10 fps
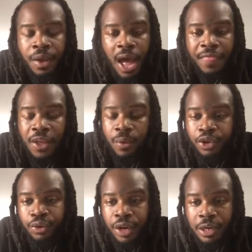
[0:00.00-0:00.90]
I think
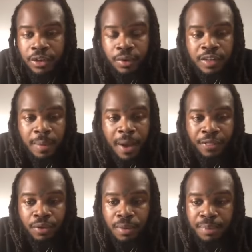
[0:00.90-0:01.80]
what you need to do is get my
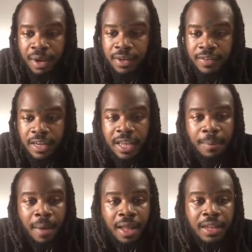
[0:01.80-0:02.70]
3 bitters and
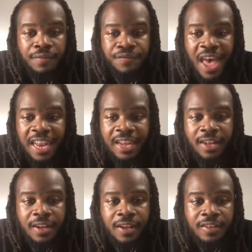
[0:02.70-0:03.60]
get my lymphatic
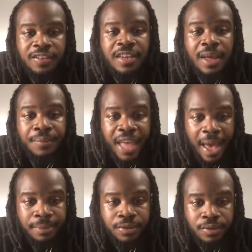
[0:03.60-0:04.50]
stem
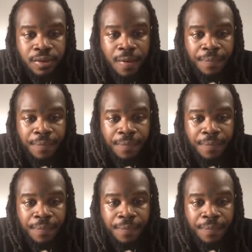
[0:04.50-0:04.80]
capsules.